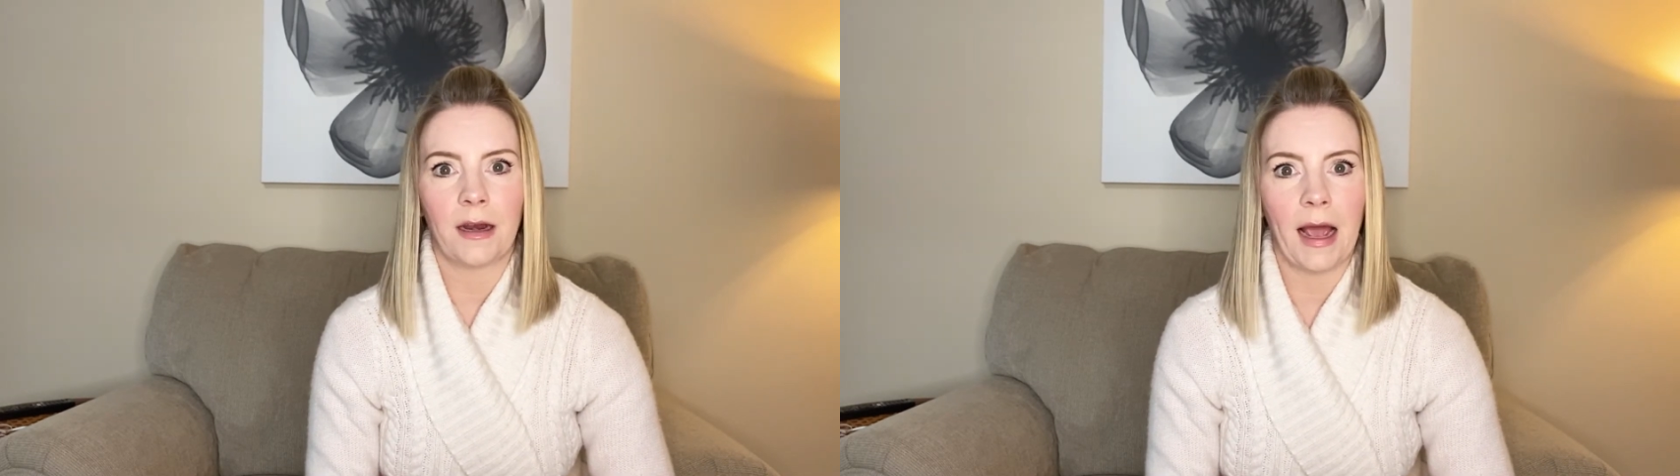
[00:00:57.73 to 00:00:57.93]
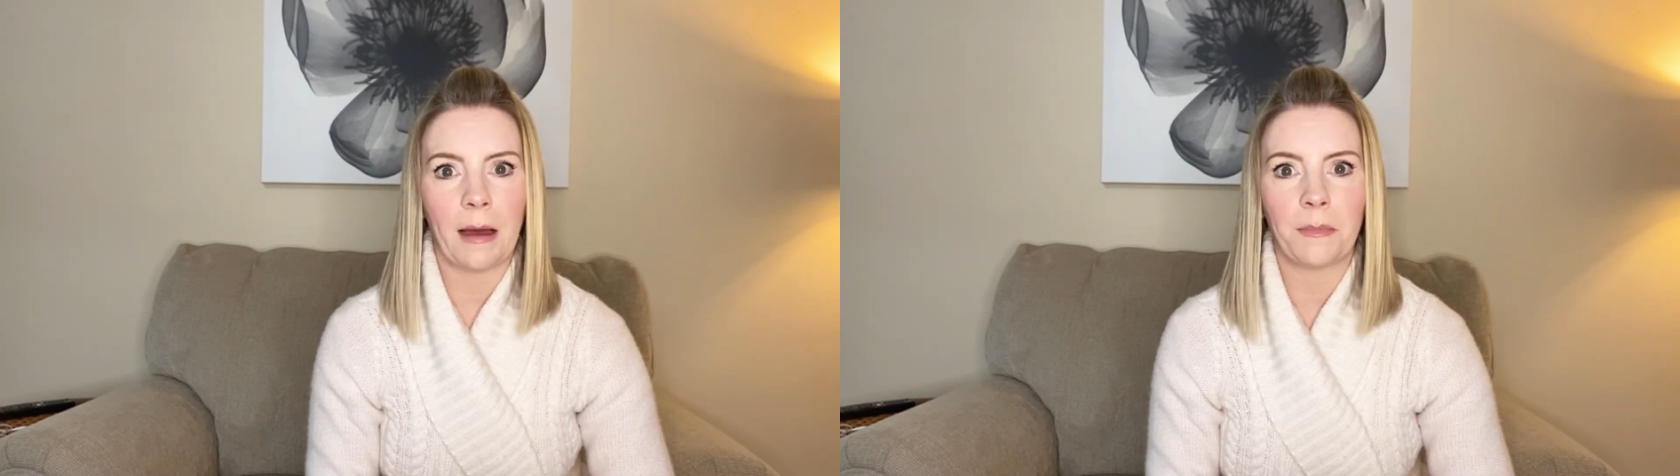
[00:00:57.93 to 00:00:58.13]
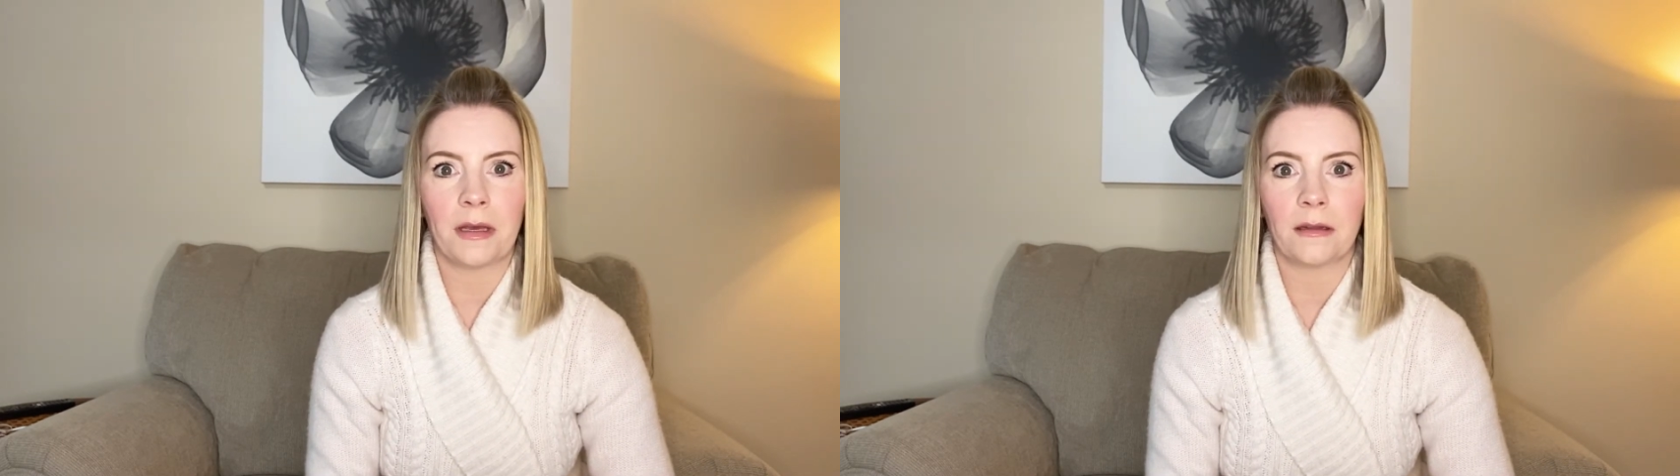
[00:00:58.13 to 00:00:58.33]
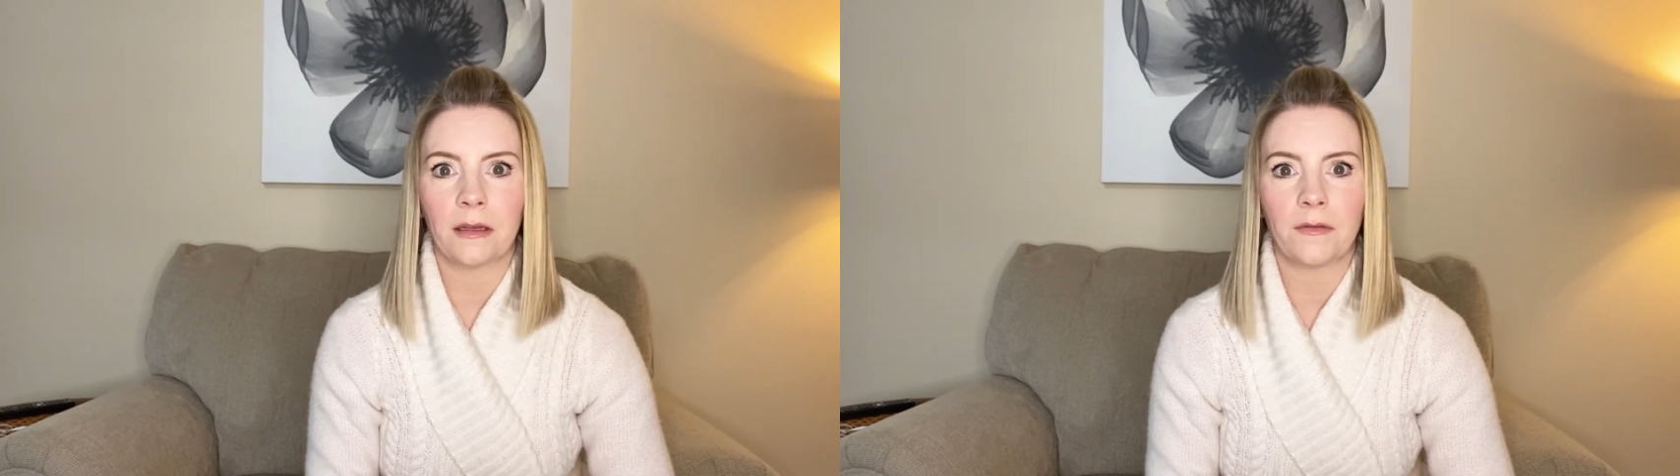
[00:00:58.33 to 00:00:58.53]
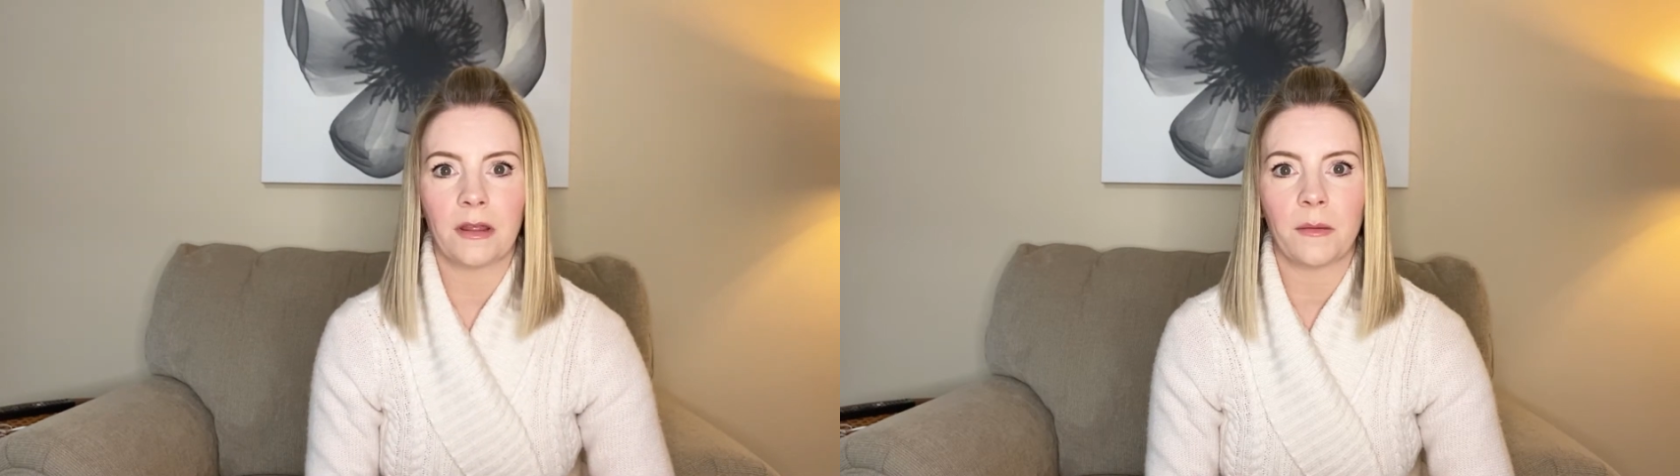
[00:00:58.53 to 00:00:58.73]
and happy and
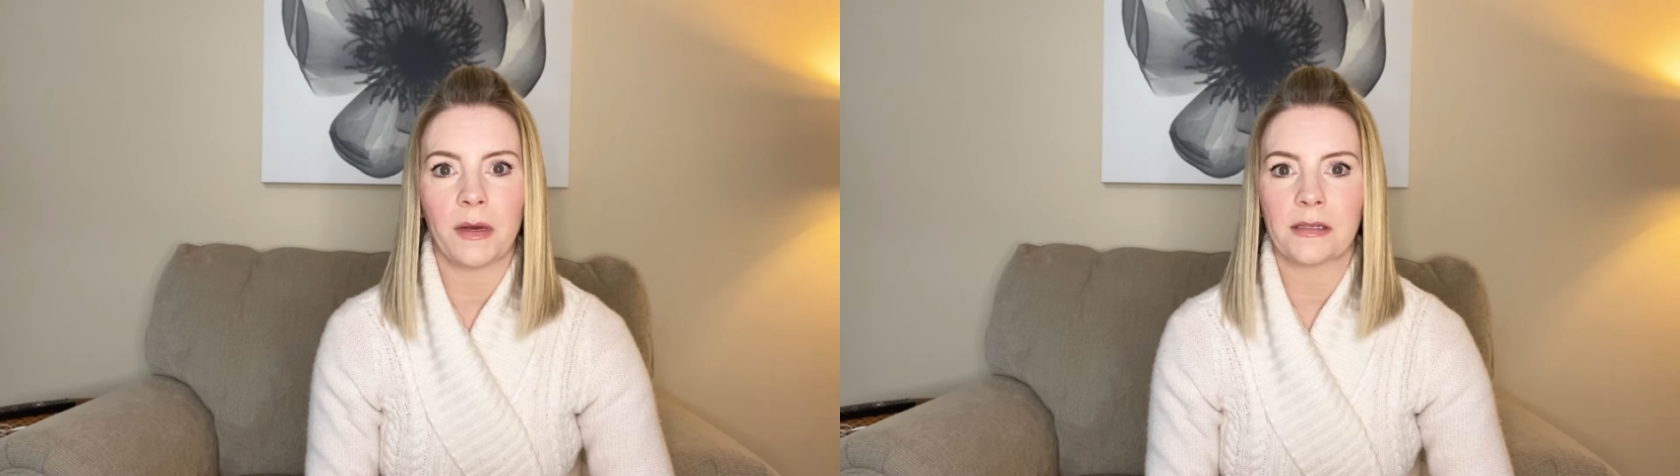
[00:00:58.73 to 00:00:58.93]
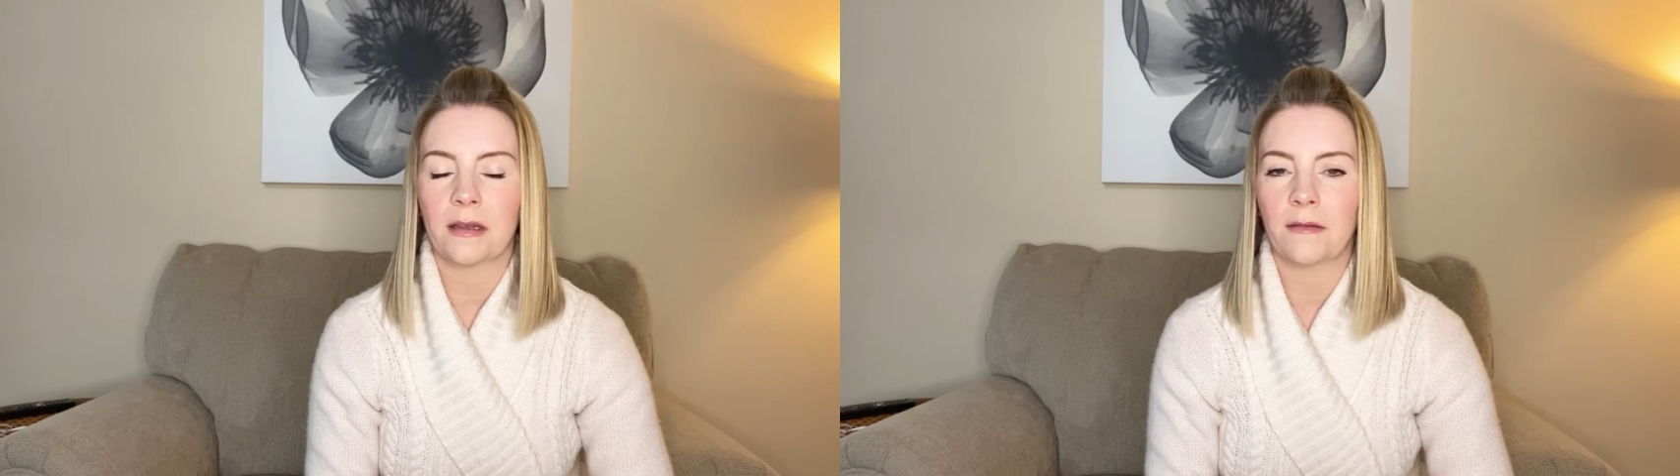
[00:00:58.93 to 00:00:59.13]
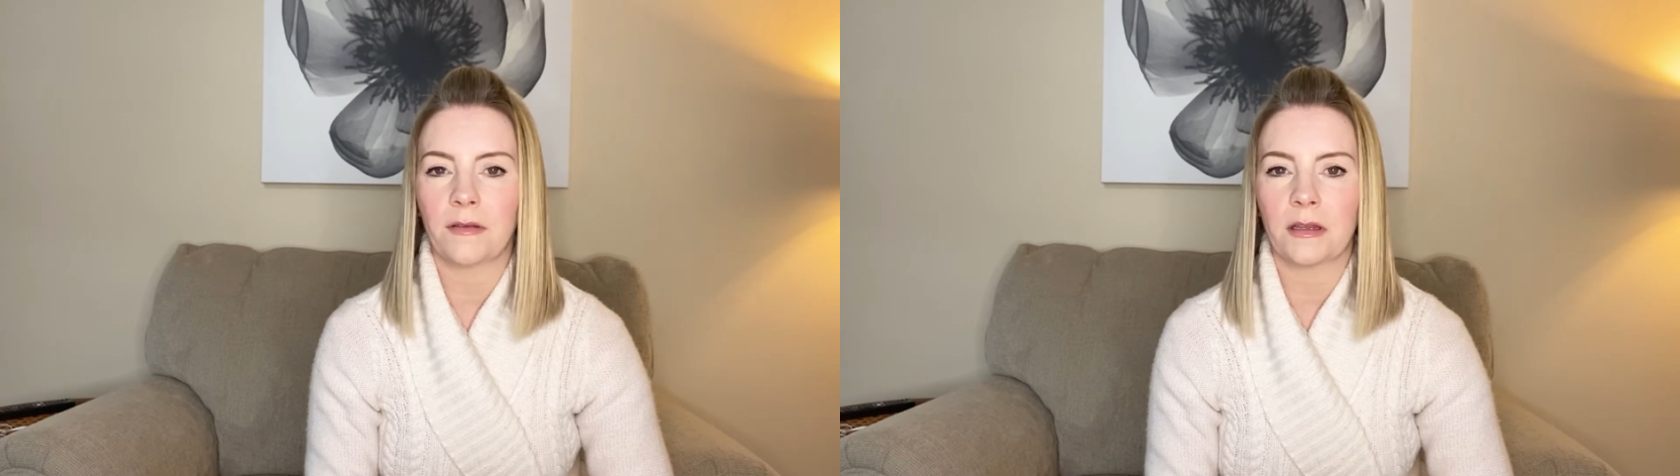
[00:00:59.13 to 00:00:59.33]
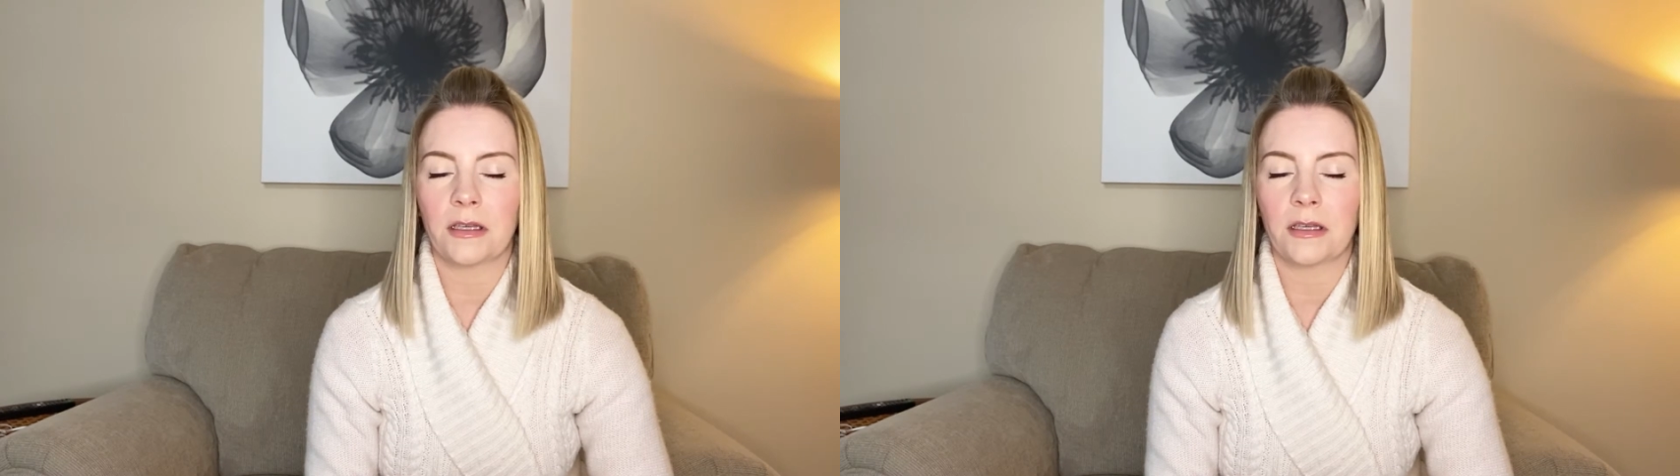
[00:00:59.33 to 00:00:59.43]
living the best life